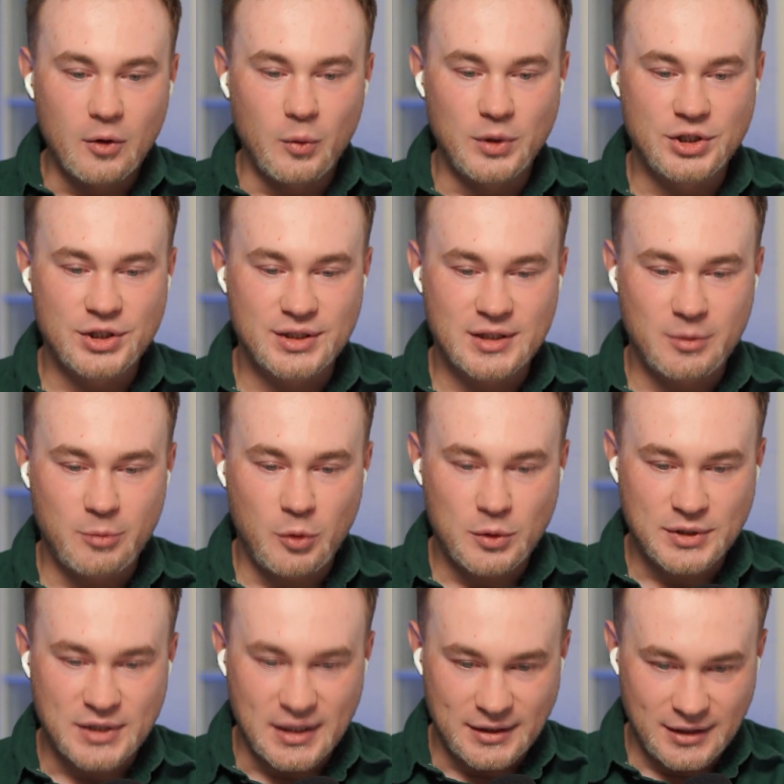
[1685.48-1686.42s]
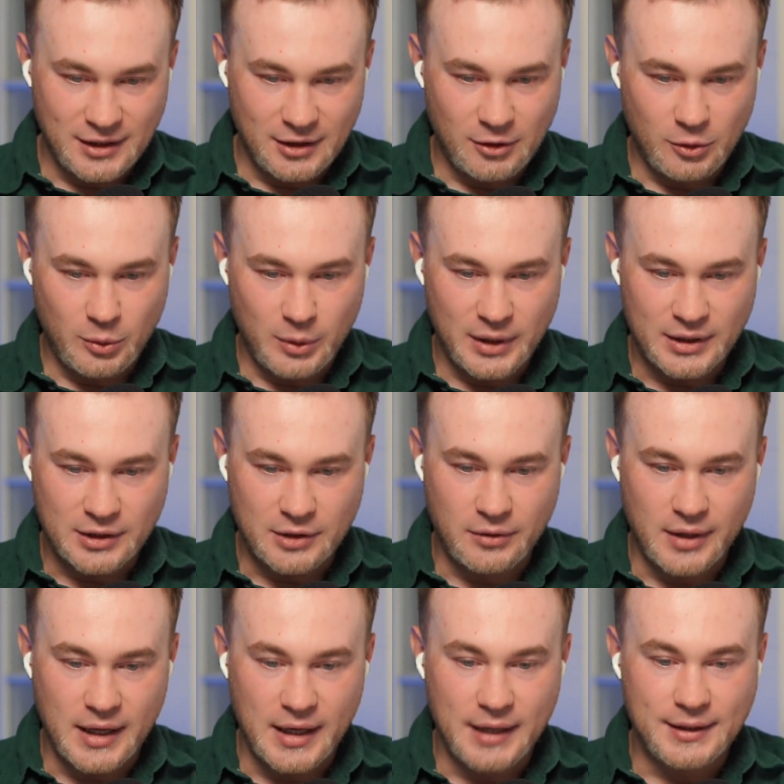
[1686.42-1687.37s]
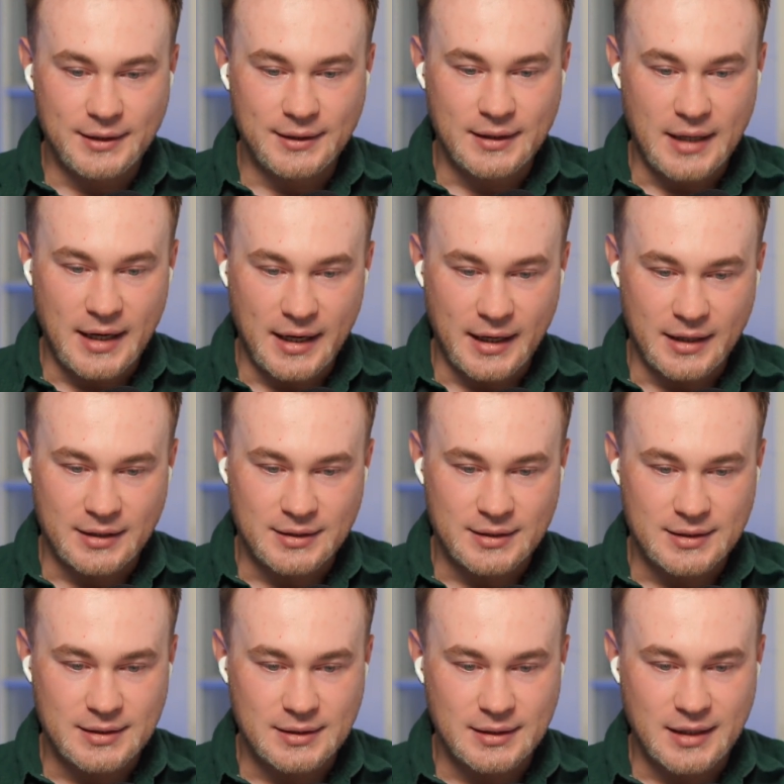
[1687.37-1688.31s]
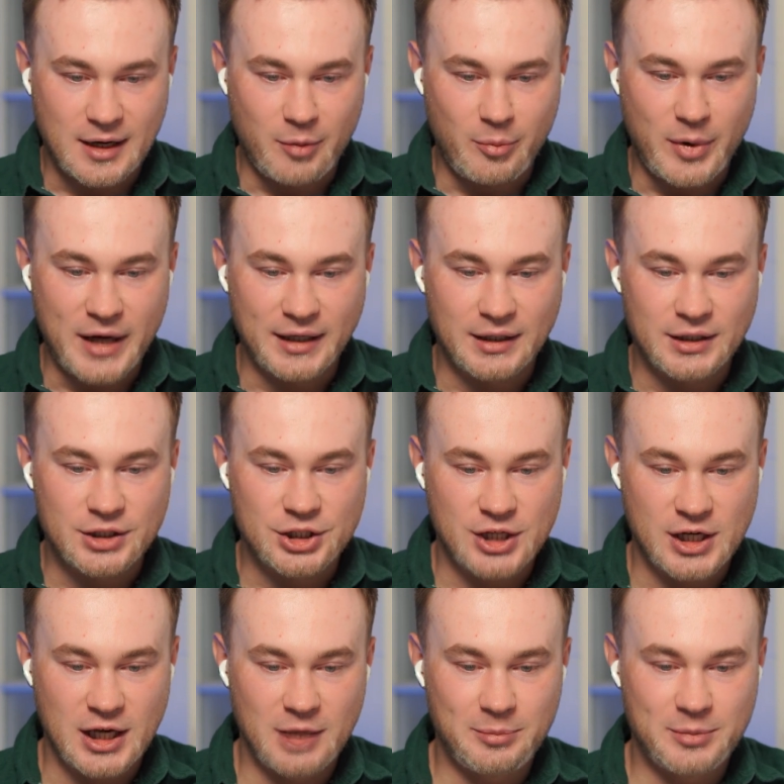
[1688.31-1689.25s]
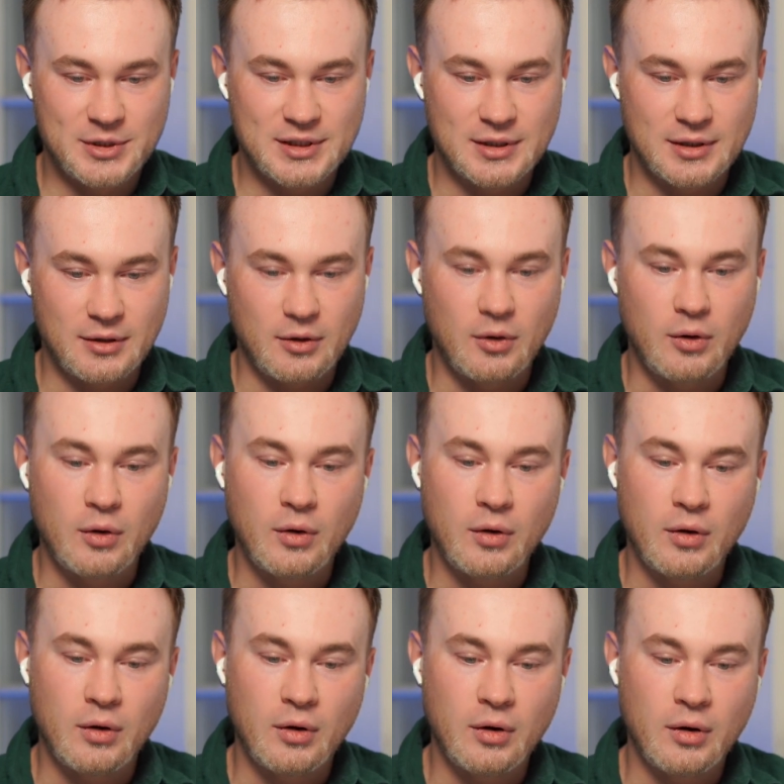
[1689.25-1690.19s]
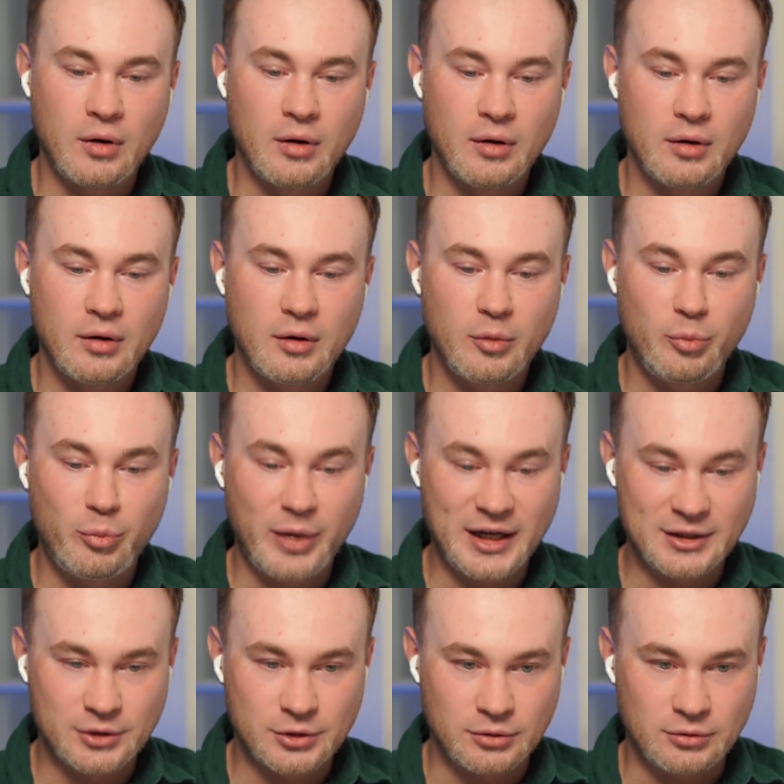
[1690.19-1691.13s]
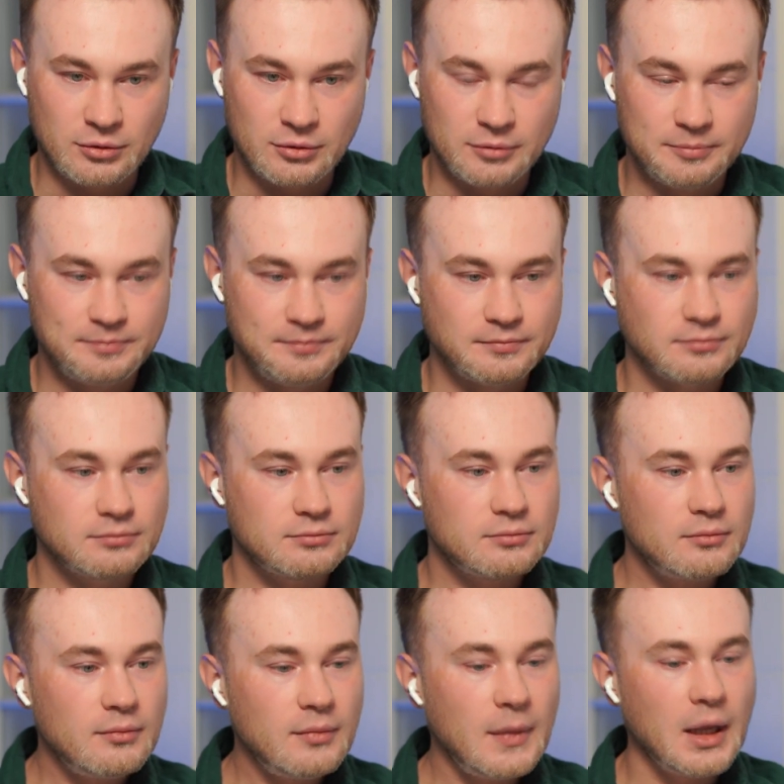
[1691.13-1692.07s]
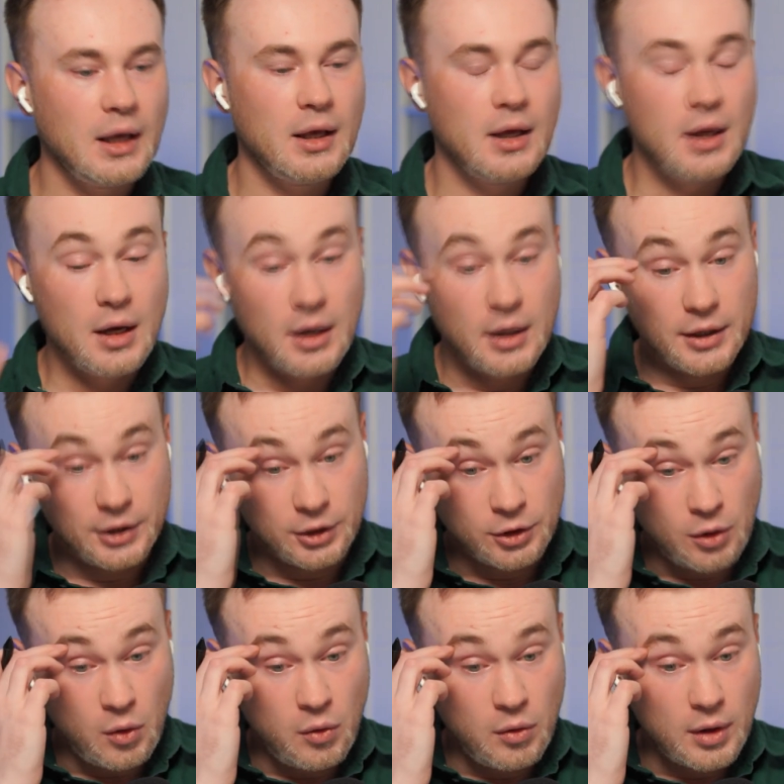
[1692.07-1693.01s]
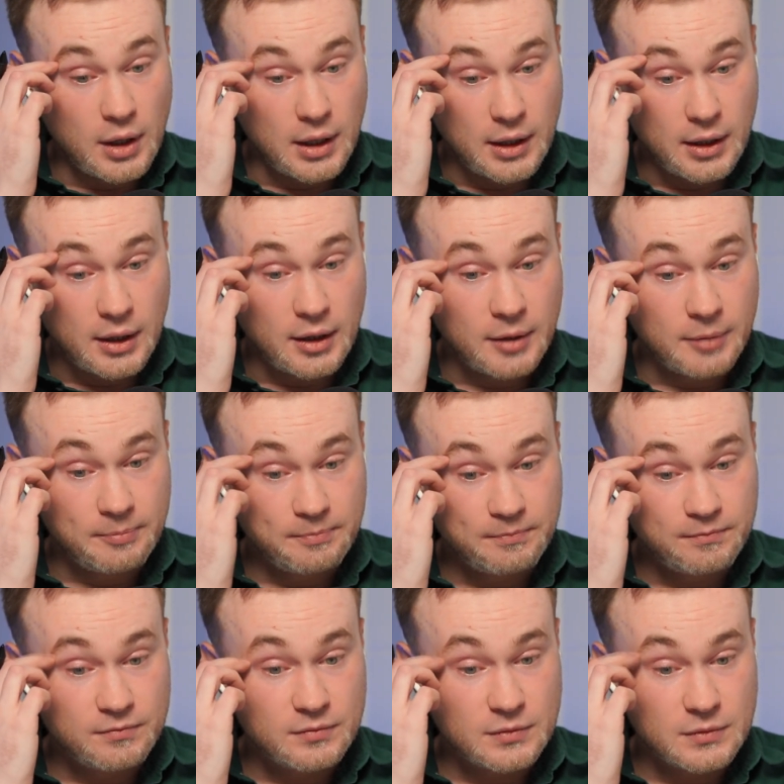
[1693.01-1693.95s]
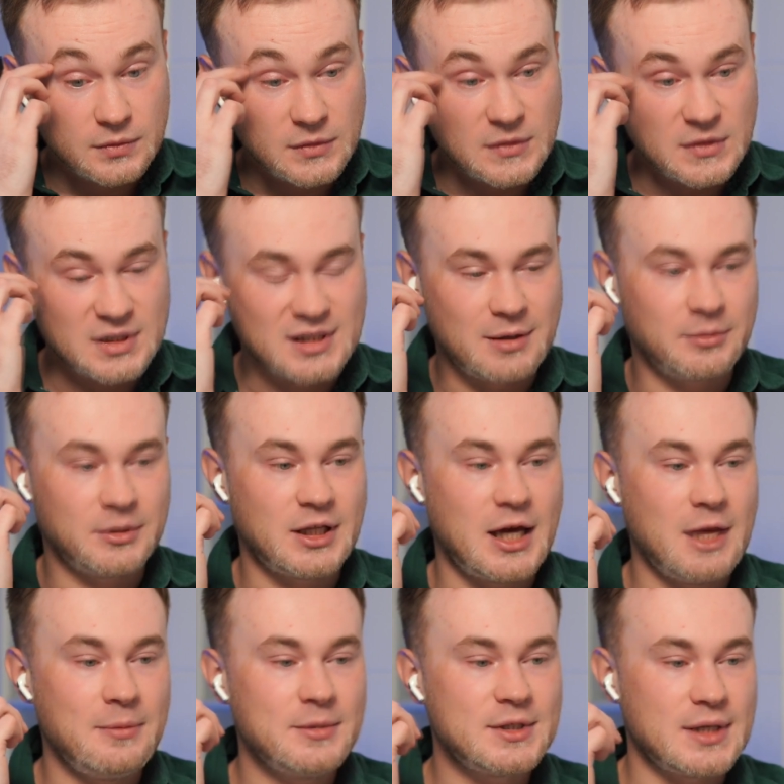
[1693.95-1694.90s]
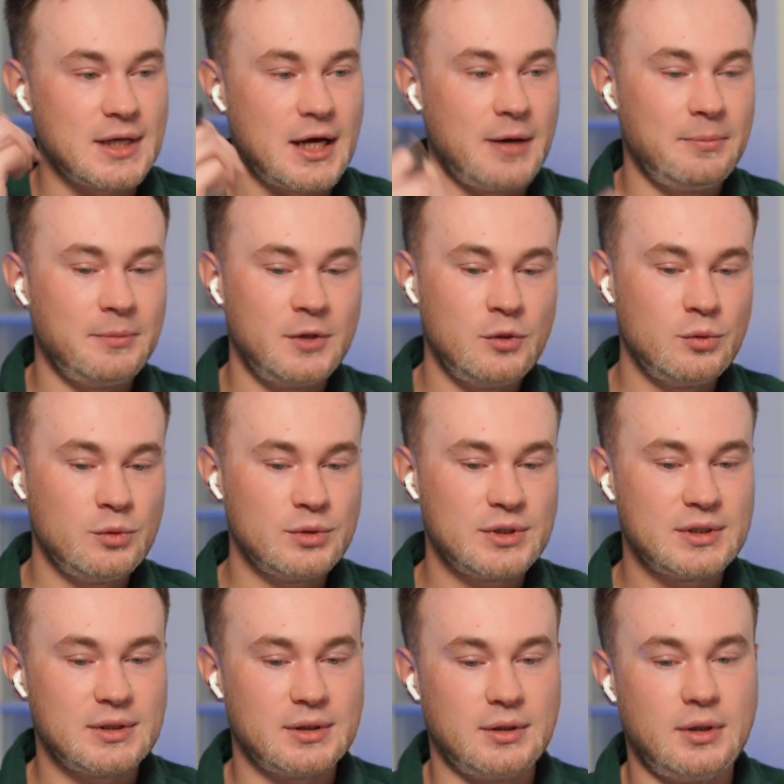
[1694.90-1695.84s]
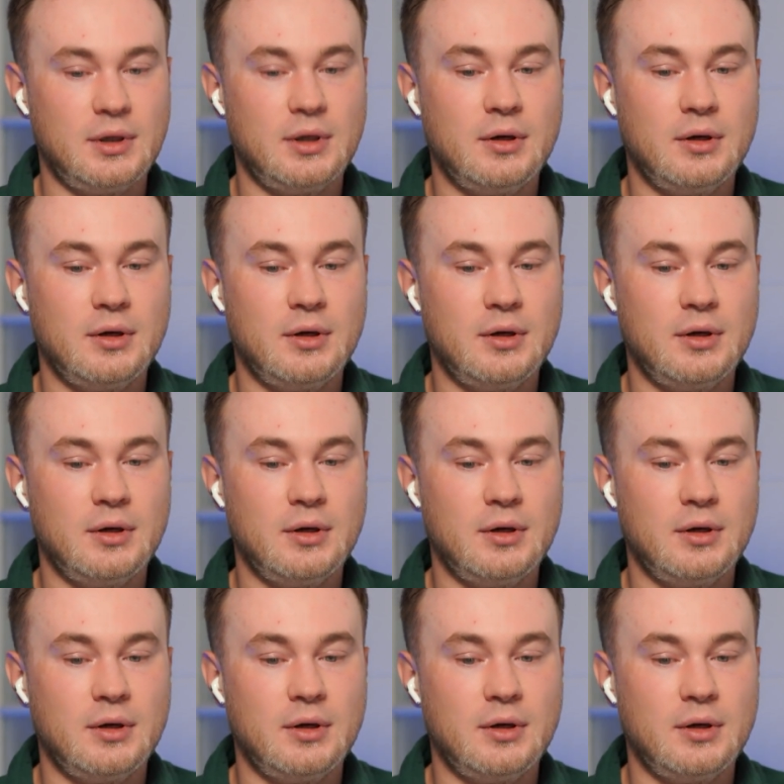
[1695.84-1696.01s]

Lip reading: Which is the most ideal when creating icons, combining shapes or pen tool? You know, sometimes I'm use